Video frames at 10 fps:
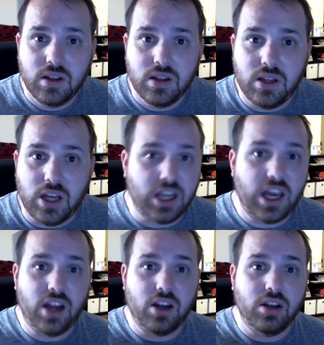He
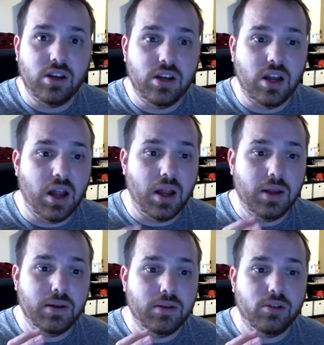can't
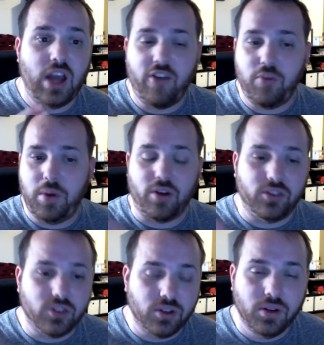have you be
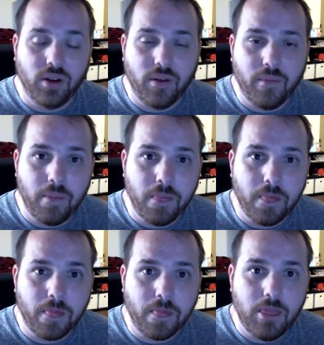arrested.
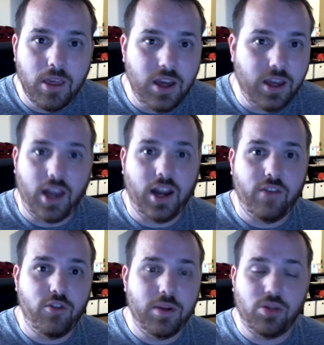He can't
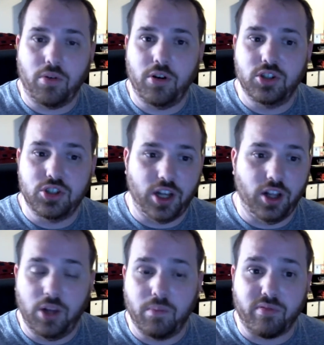have you be thrown in
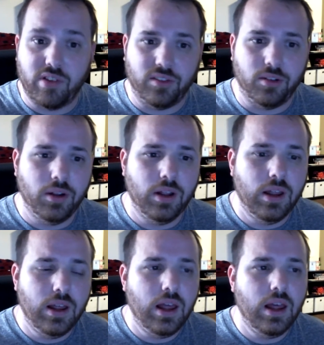jail, in prison.
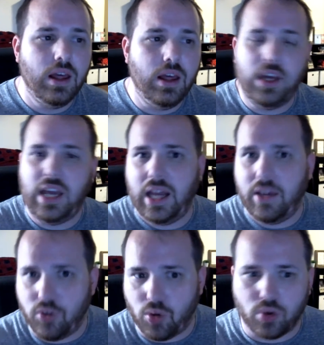He can't have
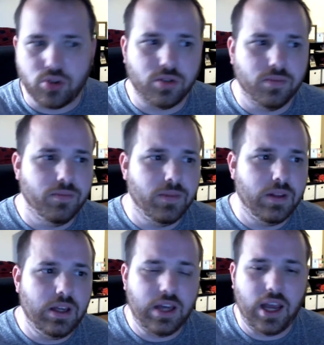you tortured.
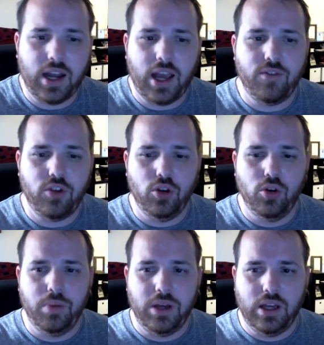He can't have you
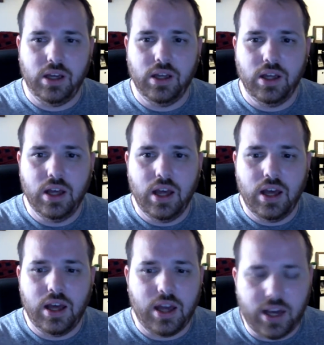be
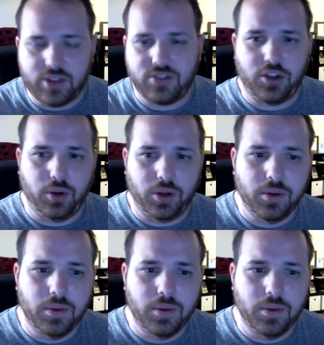executed.